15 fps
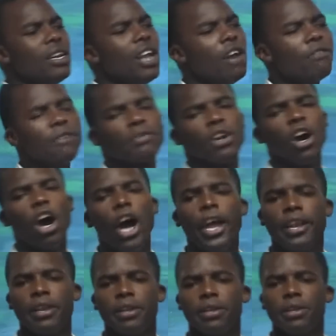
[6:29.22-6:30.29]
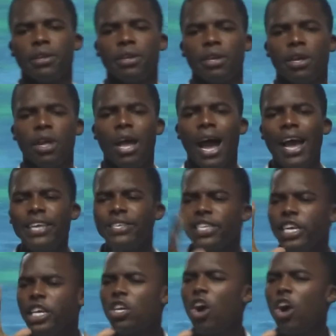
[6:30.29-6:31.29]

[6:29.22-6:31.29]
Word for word: love of God. I see